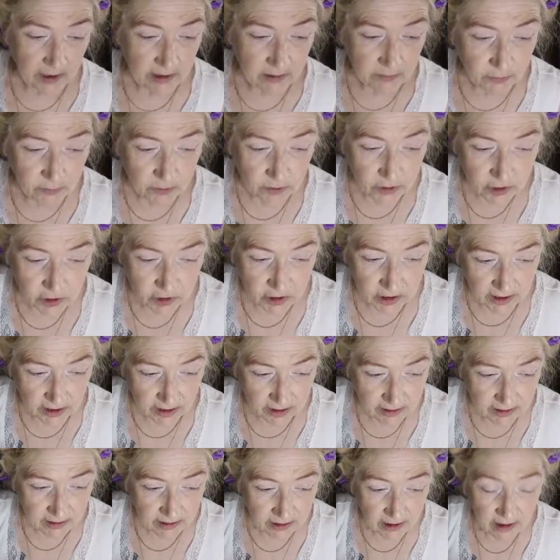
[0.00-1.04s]
brush there.
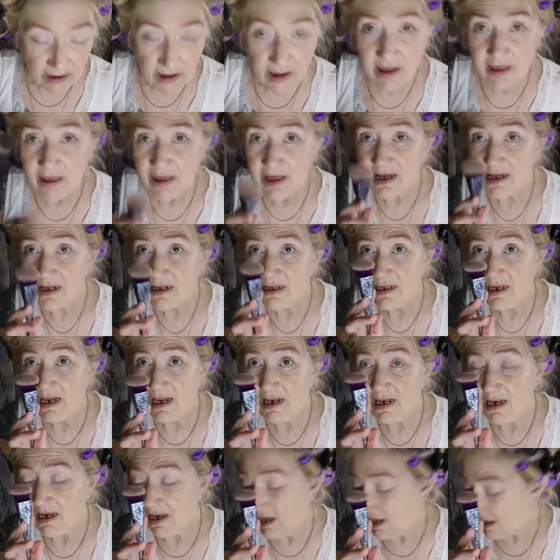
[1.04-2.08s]
Thanks
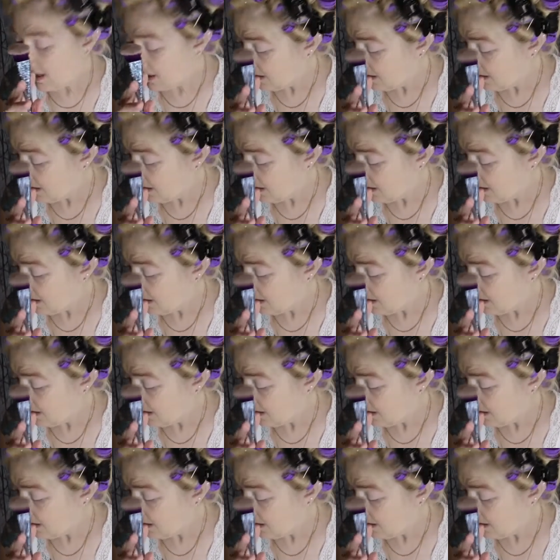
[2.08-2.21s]
Danielle